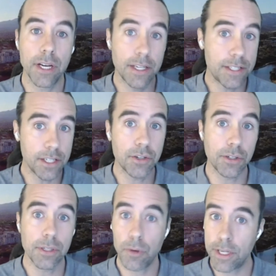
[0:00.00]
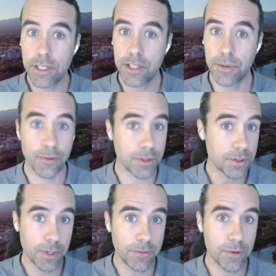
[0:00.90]
a digital apprenticeship for the
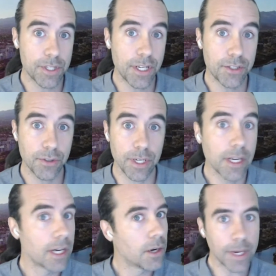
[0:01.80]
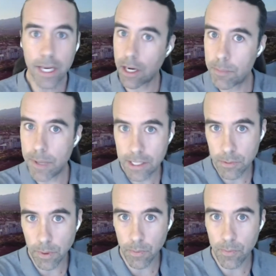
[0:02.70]
21st century. We can't go back to
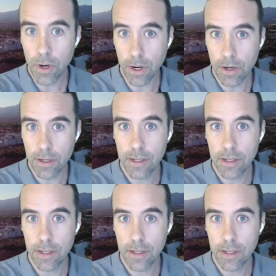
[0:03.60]
where we were,